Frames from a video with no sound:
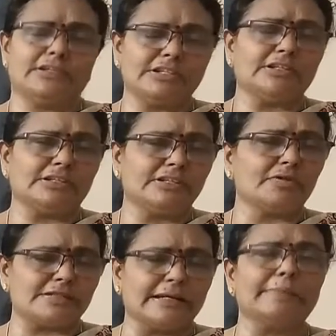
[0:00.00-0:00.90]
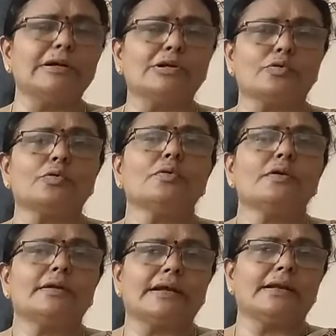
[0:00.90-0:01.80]
She was unable
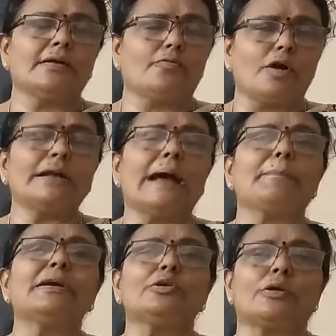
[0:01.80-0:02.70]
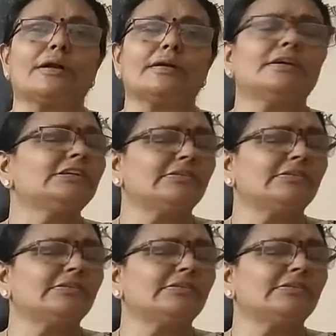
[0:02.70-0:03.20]
to tell what happened to her.